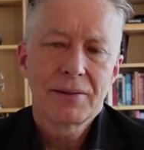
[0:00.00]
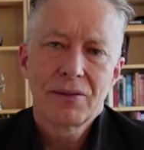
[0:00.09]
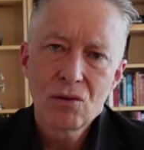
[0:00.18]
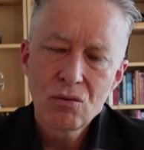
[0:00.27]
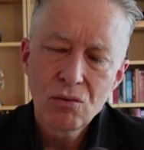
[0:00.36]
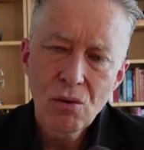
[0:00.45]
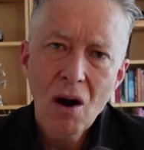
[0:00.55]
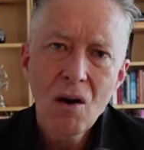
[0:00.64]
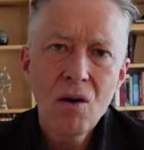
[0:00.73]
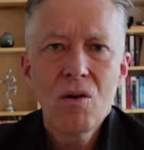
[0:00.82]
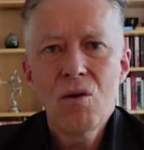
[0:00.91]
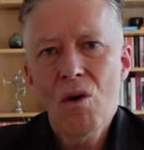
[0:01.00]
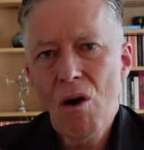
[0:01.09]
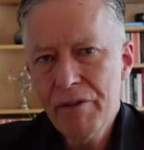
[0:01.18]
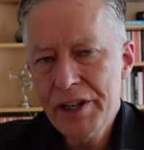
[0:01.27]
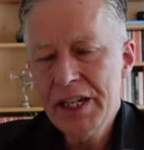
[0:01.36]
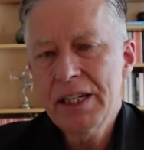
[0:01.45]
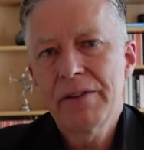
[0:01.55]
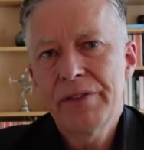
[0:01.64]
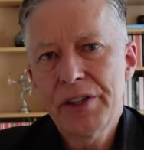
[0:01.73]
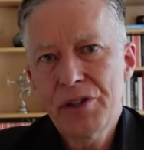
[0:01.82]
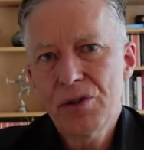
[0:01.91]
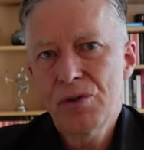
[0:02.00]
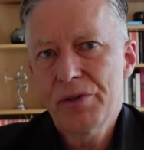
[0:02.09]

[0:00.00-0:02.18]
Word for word: the role of an individual,